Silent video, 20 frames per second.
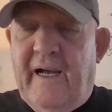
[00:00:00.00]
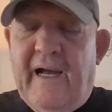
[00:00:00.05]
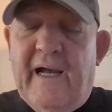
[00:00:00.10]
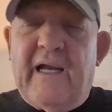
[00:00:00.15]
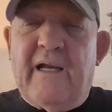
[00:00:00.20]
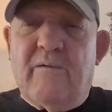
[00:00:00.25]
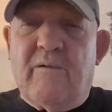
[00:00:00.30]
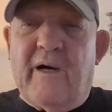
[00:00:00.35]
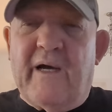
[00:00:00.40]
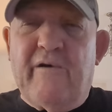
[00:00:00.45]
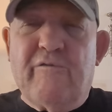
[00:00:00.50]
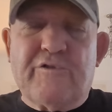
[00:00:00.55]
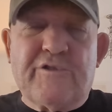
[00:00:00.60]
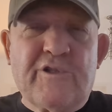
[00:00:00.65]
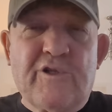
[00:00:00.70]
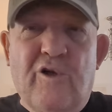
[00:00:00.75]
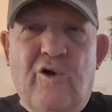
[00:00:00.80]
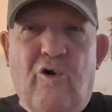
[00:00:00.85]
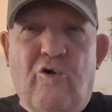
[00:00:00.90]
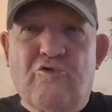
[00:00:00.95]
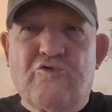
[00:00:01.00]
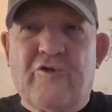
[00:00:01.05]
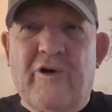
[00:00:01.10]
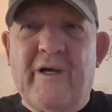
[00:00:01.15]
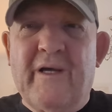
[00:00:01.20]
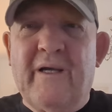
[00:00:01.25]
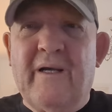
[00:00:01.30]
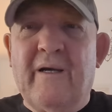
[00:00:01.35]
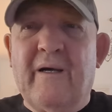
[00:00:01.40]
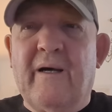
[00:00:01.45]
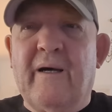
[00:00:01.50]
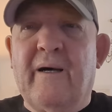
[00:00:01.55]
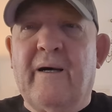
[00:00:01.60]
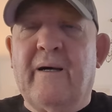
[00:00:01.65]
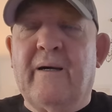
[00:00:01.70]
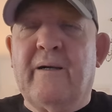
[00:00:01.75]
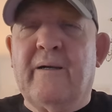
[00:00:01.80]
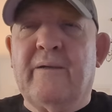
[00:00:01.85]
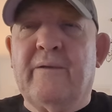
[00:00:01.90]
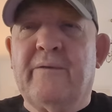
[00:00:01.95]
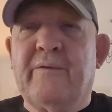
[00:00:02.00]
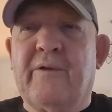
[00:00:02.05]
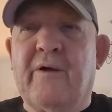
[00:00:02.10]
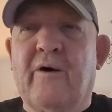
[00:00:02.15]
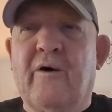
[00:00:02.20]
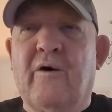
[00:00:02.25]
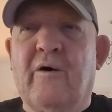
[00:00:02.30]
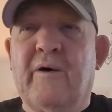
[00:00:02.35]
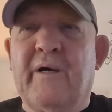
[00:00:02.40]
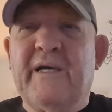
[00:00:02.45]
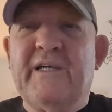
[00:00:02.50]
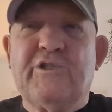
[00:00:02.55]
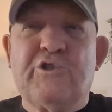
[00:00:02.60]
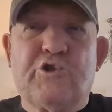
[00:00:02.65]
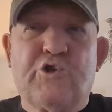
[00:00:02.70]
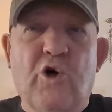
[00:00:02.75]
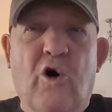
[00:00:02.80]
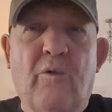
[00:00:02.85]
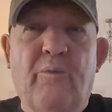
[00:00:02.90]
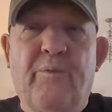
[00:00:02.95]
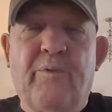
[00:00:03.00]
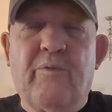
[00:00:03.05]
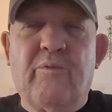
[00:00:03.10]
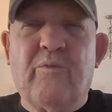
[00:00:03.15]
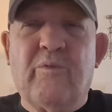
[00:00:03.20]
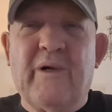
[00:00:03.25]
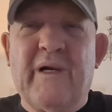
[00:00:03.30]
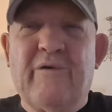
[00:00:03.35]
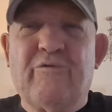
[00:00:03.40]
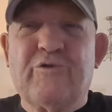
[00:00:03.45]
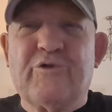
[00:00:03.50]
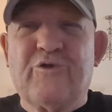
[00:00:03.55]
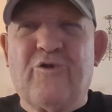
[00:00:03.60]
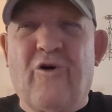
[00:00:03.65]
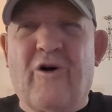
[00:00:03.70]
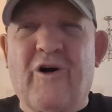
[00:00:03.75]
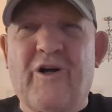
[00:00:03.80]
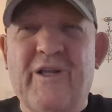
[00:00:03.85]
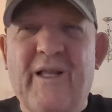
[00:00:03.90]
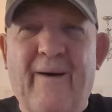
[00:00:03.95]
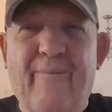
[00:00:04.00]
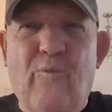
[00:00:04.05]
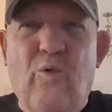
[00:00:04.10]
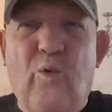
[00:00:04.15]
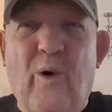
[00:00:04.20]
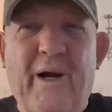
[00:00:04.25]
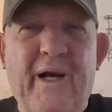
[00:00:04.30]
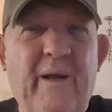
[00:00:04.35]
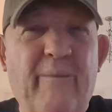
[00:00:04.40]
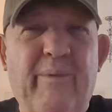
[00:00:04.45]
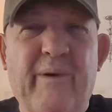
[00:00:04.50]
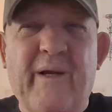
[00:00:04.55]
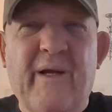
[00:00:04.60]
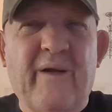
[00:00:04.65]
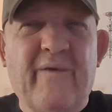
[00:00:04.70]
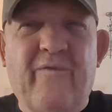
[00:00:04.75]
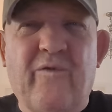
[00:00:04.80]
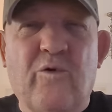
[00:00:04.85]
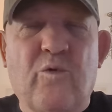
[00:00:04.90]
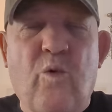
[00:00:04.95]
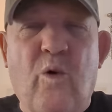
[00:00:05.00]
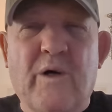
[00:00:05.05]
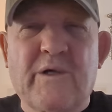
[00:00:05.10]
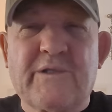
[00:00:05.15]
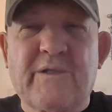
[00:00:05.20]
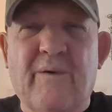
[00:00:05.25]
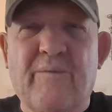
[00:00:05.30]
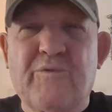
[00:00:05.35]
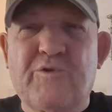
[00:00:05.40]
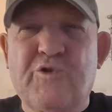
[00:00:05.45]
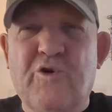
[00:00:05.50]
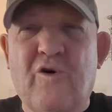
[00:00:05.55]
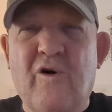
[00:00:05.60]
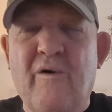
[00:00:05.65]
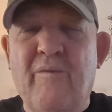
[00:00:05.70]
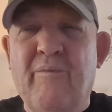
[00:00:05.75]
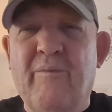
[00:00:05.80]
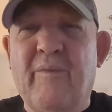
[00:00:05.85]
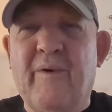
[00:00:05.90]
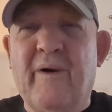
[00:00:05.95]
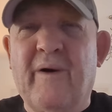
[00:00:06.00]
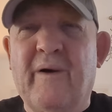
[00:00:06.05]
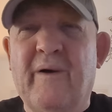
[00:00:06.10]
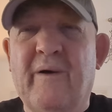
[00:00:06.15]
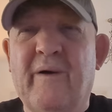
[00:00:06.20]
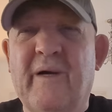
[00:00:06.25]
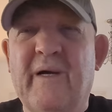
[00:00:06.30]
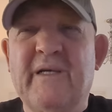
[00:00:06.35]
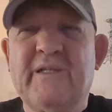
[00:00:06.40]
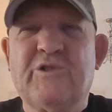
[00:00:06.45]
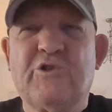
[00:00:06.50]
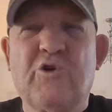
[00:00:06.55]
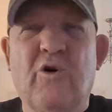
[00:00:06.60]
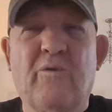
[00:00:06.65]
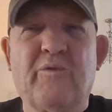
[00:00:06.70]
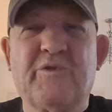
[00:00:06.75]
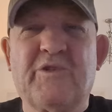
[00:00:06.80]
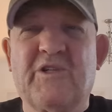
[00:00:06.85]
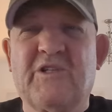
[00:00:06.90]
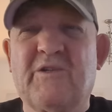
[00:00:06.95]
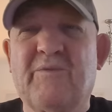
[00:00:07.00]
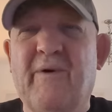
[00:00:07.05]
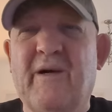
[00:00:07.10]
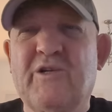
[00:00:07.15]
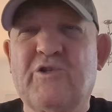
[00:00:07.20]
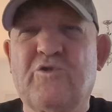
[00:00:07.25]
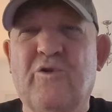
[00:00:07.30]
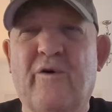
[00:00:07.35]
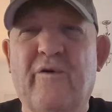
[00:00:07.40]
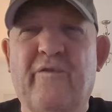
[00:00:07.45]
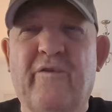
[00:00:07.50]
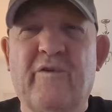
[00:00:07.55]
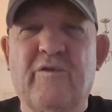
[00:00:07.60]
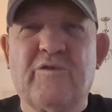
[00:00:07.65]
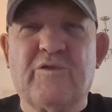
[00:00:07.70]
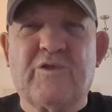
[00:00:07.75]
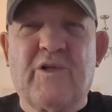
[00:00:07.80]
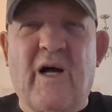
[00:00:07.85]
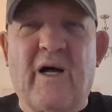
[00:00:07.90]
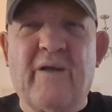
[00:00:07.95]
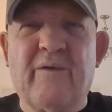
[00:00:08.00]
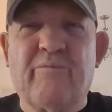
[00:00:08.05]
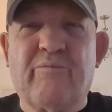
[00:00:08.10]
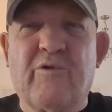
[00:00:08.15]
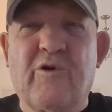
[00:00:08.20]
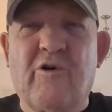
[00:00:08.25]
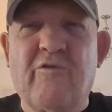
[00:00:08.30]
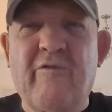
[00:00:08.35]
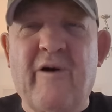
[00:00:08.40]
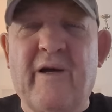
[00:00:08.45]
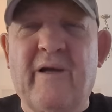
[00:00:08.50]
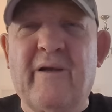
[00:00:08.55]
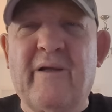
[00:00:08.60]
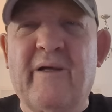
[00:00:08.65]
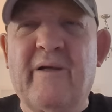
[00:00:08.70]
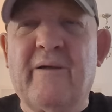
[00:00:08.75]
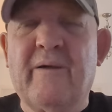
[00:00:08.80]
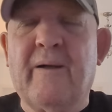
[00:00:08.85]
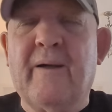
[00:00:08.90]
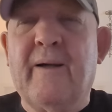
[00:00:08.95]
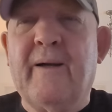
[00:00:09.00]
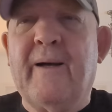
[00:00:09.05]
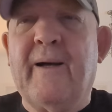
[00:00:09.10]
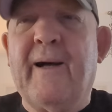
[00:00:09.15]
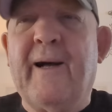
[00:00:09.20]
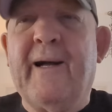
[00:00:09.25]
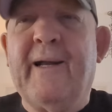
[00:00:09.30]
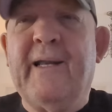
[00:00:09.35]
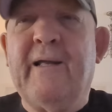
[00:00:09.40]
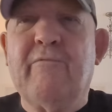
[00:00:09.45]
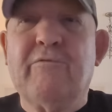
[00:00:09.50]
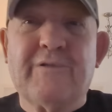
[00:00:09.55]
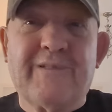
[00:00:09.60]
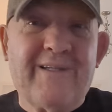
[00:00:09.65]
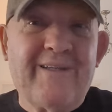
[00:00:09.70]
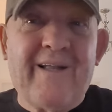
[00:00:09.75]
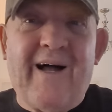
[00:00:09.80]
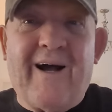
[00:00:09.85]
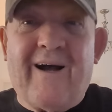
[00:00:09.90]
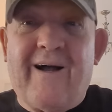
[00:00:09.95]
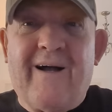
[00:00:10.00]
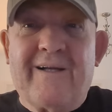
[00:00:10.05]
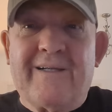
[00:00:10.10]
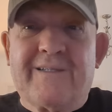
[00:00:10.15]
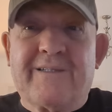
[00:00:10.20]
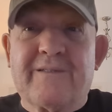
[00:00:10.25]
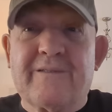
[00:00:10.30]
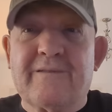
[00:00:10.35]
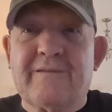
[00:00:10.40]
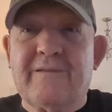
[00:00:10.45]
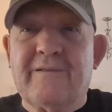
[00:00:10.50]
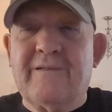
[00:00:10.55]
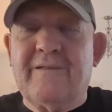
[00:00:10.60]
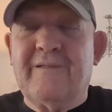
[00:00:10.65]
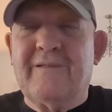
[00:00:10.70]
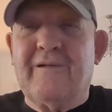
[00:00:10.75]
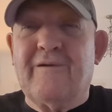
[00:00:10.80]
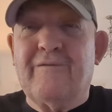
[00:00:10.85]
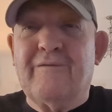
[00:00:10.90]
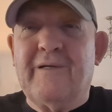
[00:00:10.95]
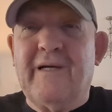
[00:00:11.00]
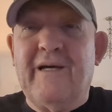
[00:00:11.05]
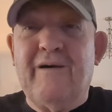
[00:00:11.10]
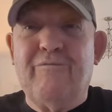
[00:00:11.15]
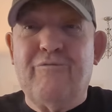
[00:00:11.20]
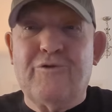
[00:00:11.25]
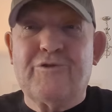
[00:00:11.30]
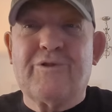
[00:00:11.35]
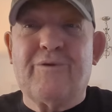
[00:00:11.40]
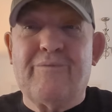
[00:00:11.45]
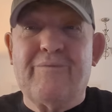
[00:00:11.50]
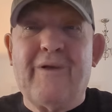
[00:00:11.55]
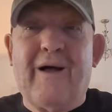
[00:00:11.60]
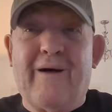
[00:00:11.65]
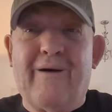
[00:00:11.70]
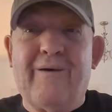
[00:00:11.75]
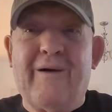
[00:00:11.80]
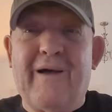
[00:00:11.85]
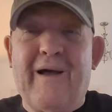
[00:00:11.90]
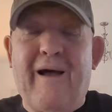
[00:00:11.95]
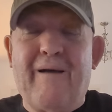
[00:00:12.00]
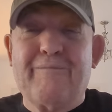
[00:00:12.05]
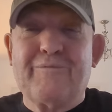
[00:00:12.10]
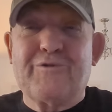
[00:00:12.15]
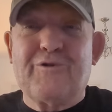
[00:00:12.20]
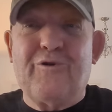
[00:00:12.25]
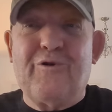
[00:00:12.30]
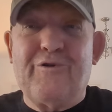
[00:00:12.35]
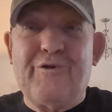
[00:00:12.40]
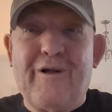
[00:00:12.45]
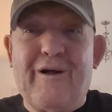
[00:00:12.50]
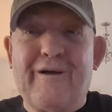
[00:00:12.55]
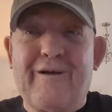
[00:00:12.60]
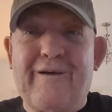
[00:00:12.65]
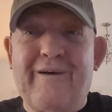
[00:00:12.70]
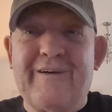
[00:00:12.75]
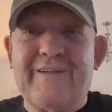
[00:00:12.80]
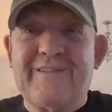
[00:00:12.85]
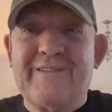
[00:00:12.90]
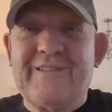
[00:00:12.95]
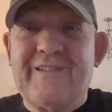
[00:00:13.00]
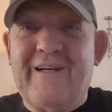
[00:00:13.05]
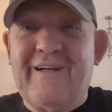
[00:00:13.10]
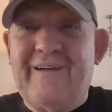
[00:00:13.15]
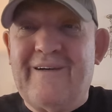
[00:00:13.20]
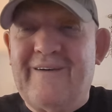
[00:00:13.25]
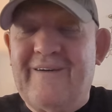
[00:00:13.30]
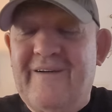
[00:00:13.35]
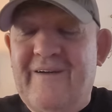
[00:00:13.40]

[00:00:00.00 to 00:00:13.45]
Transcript: anyway he was in the laundry and uh, his job he was like a number one he'd been there for quite some time uh, his job was just to make sure everything was done correctly and he was a nutcase you know he was a nut absolute nutcase yeah